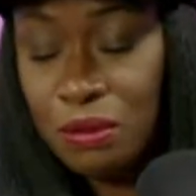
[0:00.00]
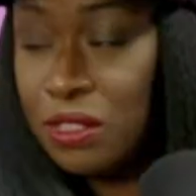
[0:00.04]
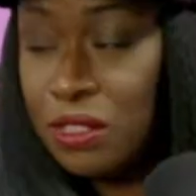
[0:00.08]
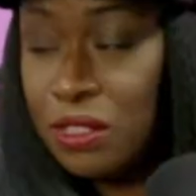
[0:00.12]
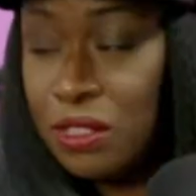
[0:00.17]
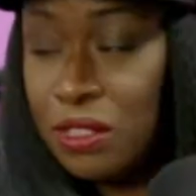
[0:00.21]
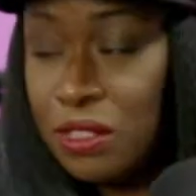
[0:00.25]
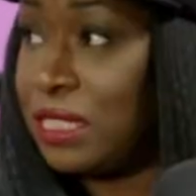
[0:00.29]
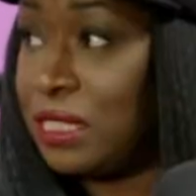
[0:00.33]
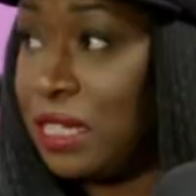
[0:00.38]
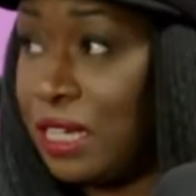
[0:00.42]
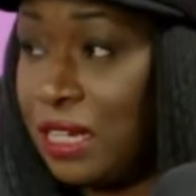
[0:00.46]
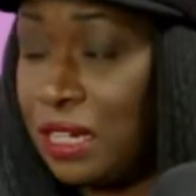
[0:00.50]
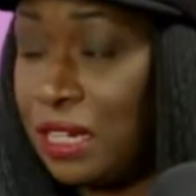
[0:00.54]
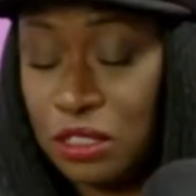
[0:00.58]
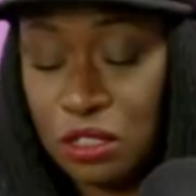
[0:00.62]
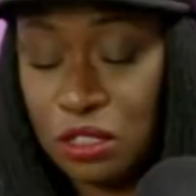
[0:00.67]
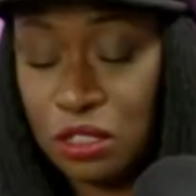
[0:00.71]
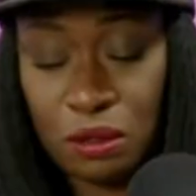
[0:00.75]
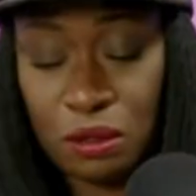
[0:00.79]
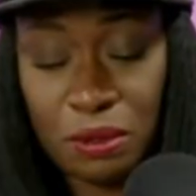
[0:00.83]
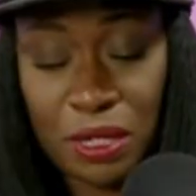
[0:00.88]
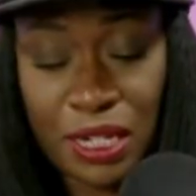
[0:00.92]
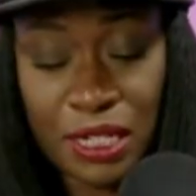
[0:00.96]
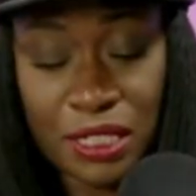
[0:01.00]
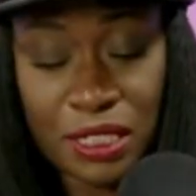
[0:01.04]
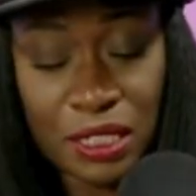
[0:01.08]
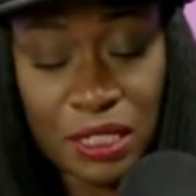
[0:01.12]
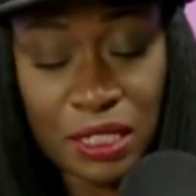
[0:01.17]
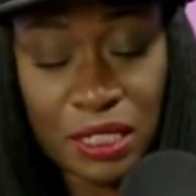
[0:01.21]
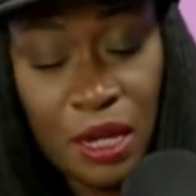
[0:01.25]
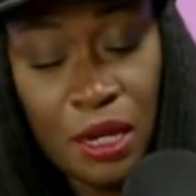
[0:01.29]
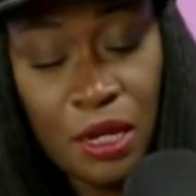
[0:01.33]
Was it Wednesday it took place?